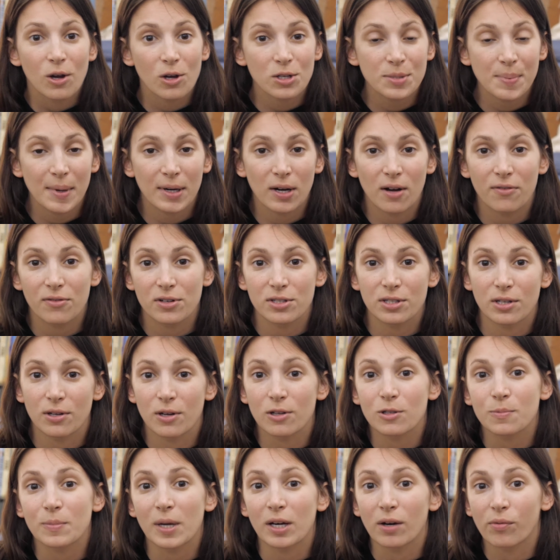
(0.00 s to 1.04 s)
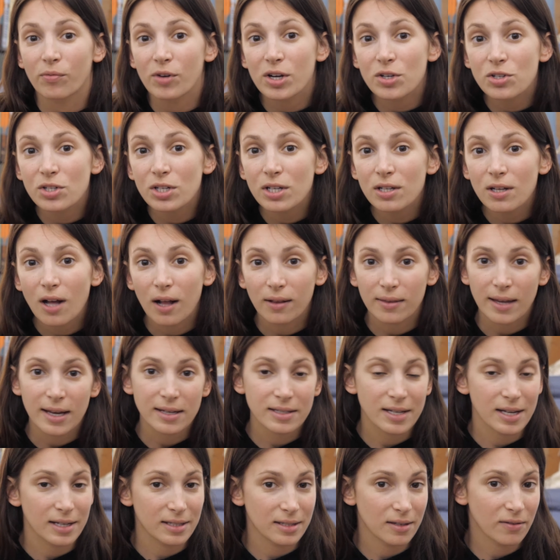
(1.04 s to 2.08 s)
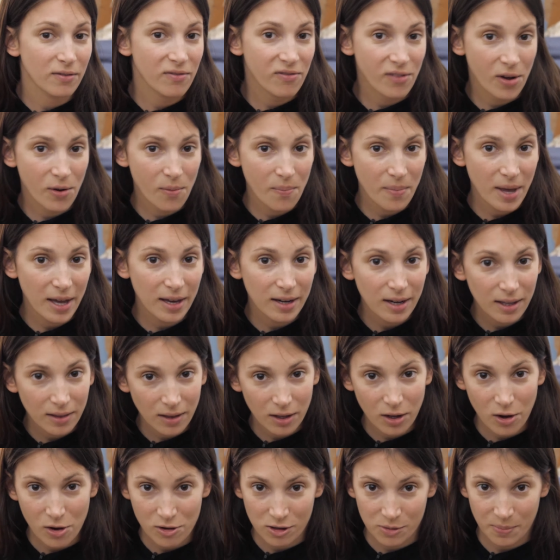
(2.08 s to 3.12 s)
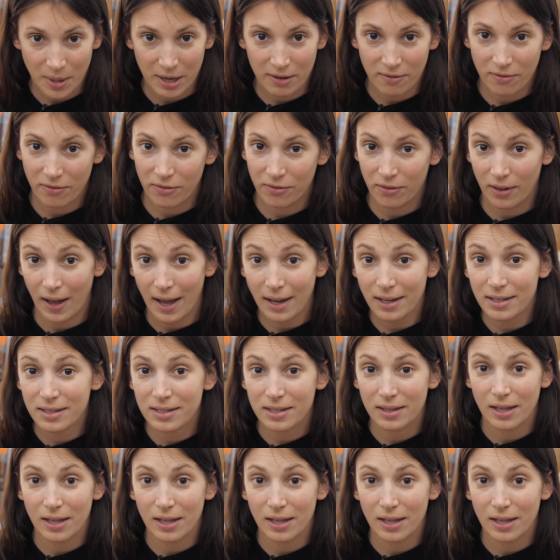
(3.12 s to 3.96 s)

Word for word: Ghost Bed offers the Ghost Bed Original, a latex and foam bed, the Ghost Bed Flex,